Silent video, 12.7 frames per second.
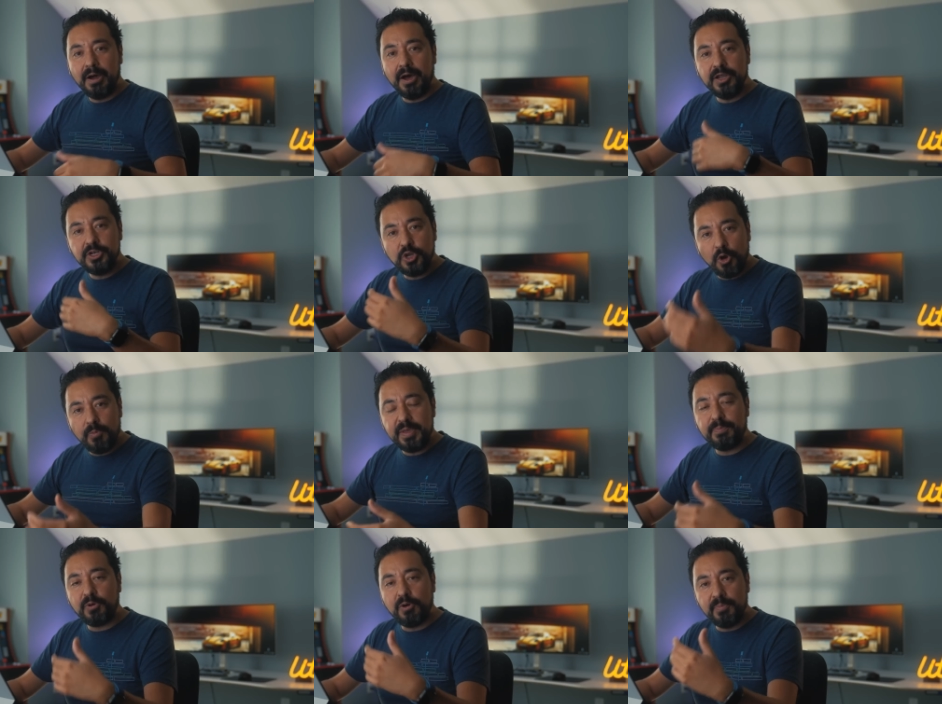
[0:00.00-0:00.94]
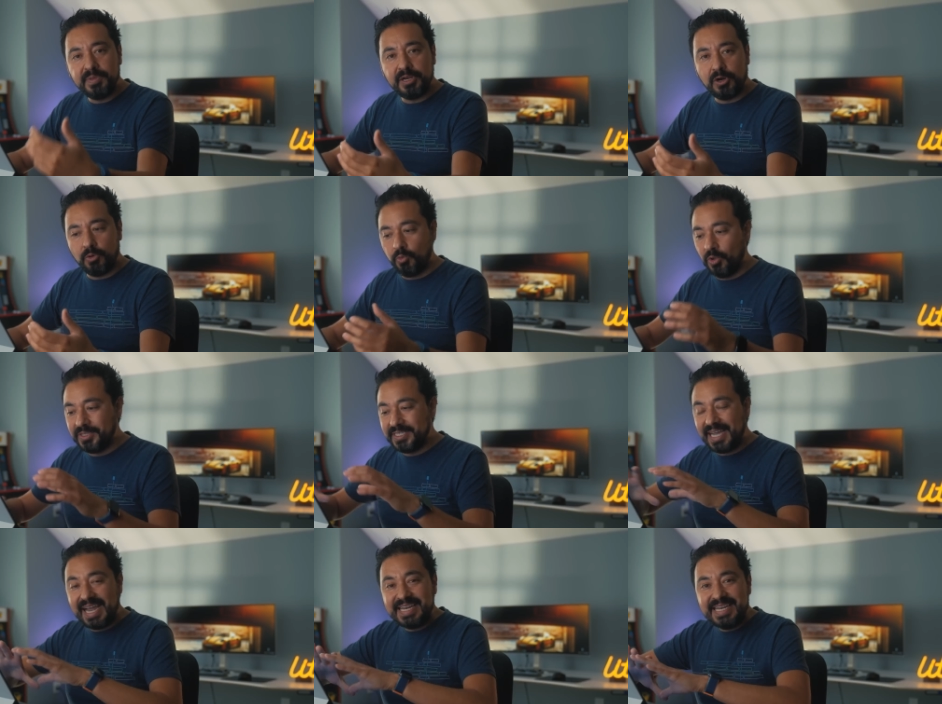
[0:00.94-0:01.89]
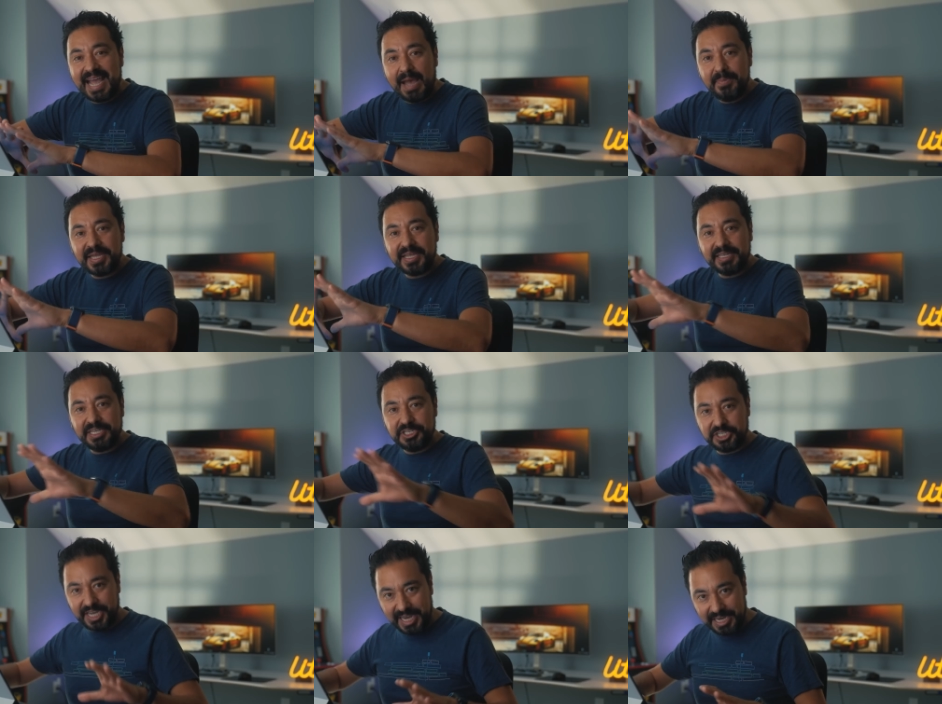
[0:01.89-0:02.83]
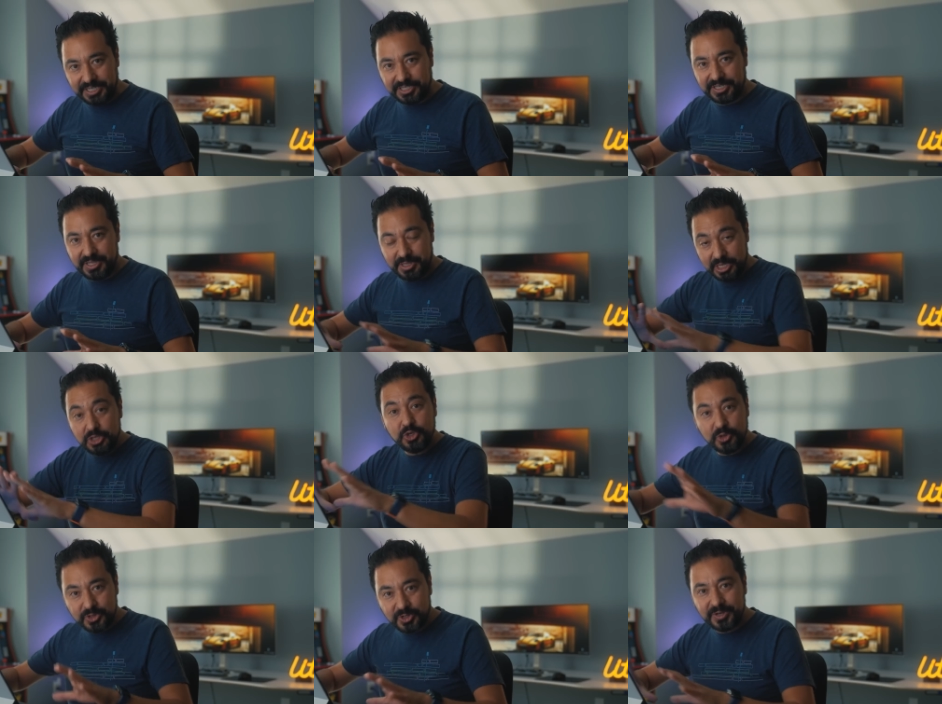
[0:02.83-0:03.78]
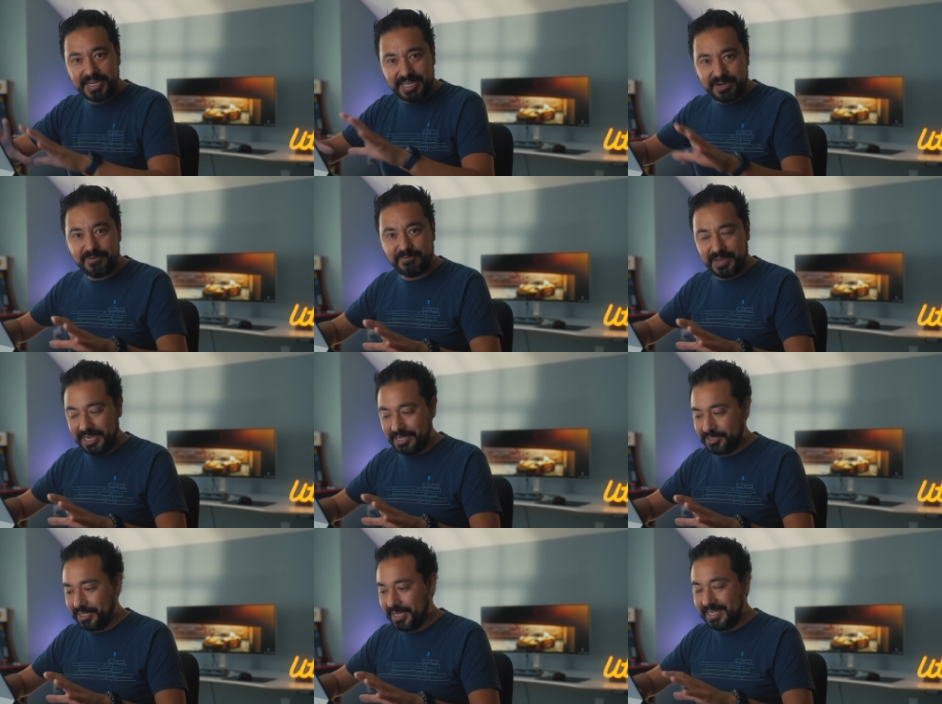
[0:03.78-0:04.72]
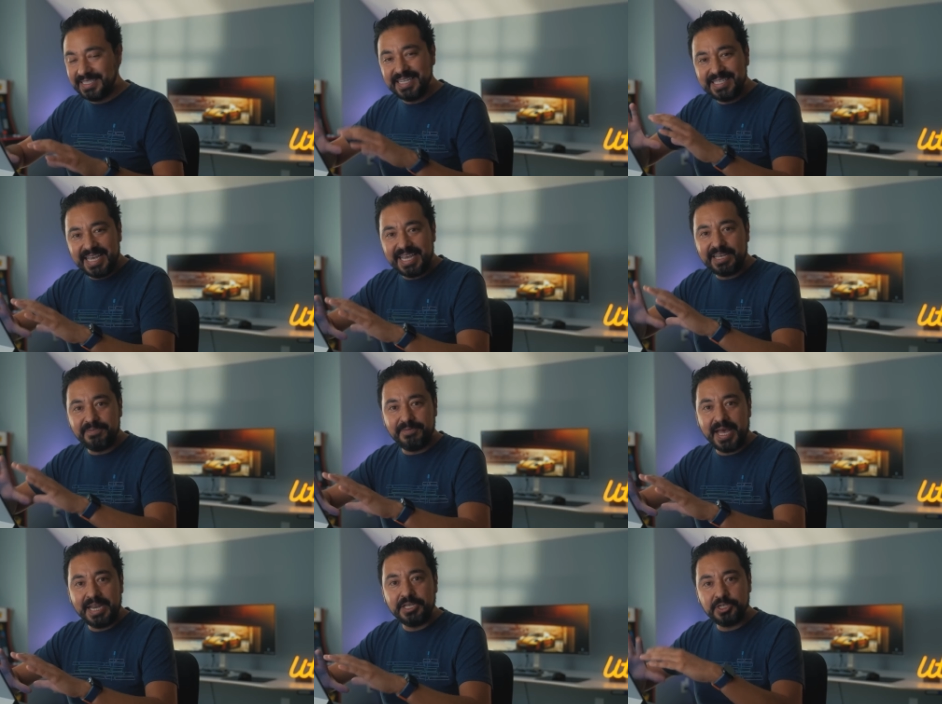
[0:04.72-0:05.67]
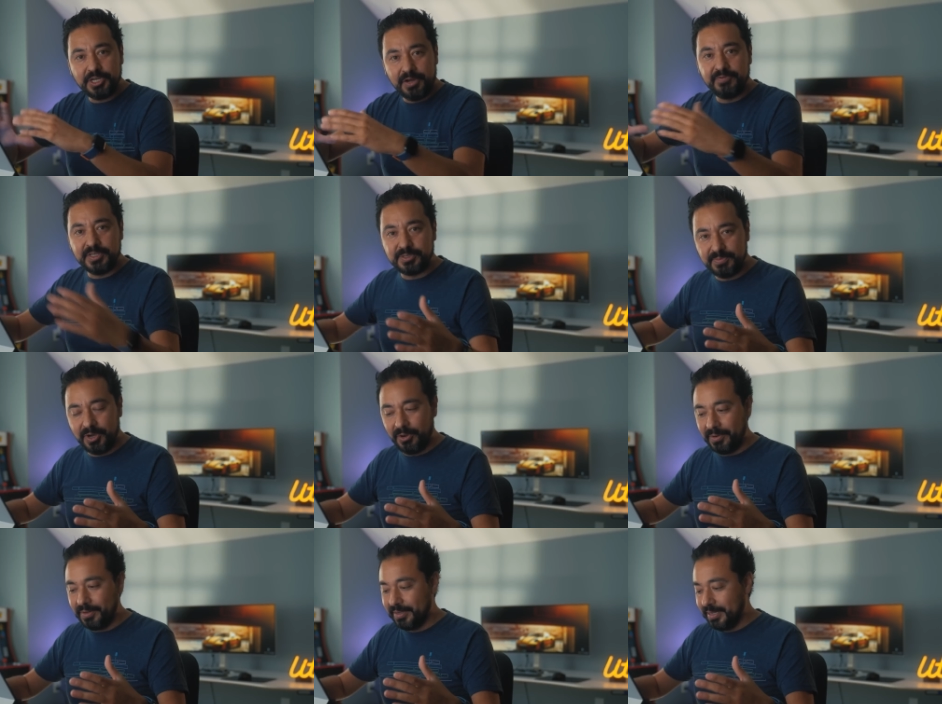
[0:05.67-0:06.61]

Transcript: Adobe Premiere will dynamically change the user interface to take advantage of this mode.